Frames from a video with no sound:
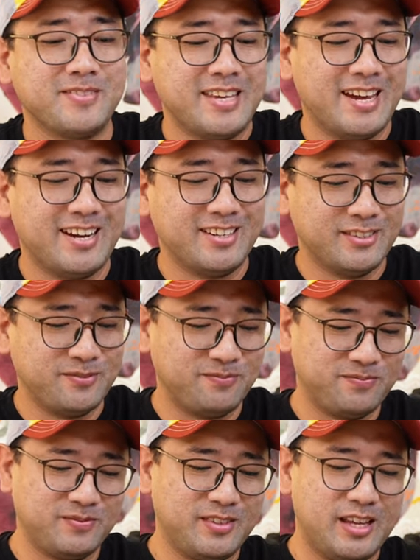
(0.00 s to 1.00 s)
yeah,
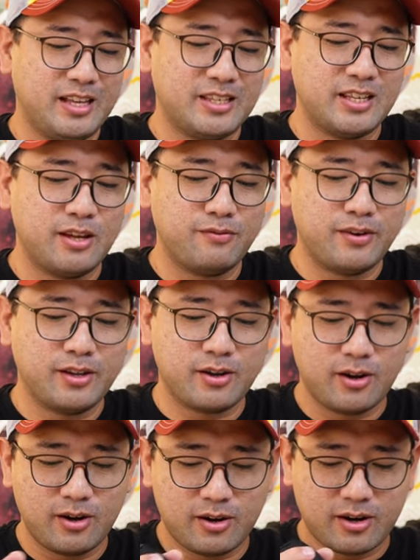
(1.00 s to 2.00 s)
it's a different
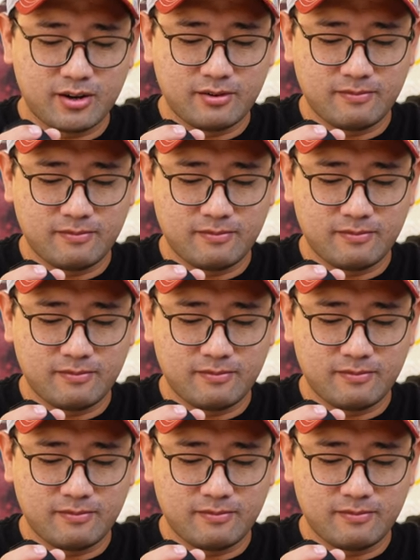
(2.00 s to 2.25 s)
color.